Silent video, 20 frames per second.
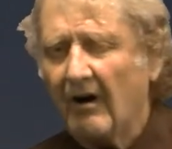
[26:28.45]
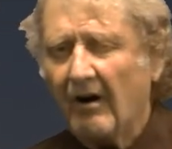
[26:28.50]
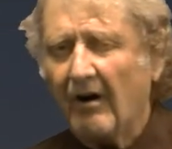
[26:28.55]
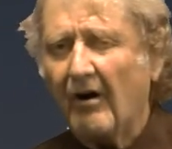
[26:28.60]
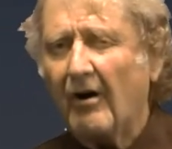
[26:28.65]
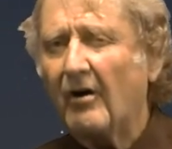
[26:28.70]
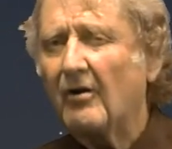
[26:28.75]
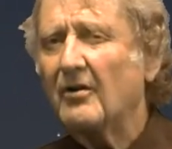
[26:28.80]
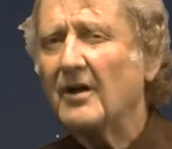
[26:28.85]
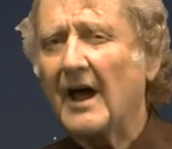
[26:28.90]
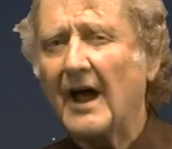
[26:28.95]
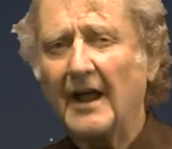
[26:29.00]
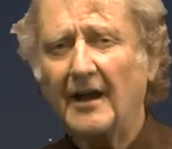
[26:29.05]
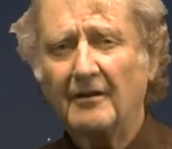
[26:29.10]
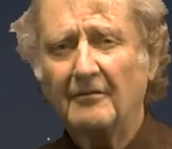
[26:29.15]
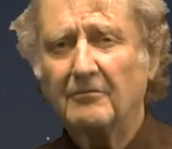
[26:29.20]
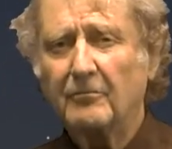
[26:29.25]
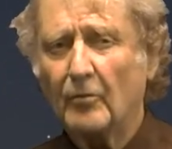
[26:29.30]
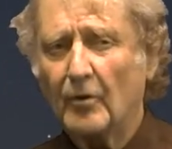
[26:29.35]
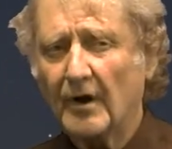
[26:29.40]
all kind
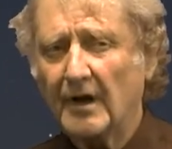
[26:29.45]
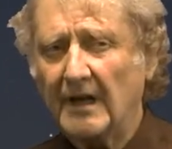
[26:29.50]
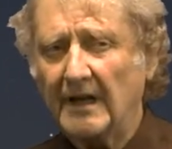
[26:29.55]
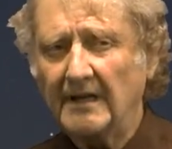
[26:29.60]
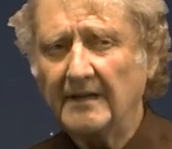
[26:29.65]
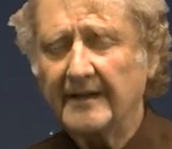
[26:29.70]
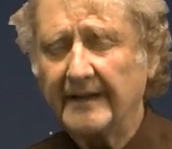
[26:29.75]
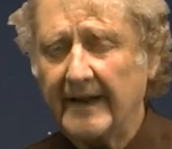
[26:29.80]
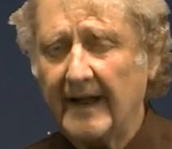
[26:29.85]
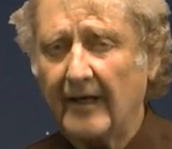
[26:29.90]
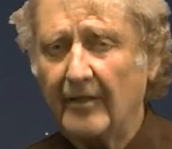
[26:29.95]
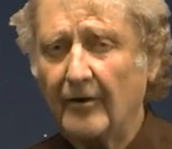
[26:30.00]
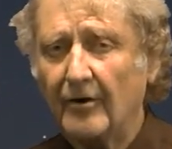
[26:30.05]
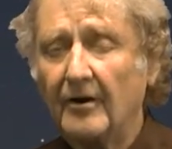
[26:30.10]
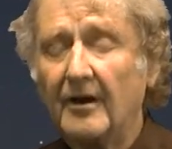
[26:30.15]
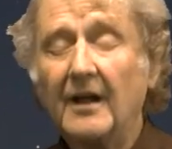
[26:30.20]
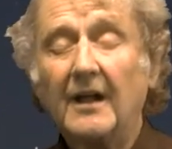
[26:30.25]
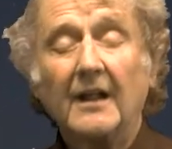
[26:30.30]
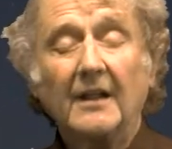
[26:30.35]
of working together.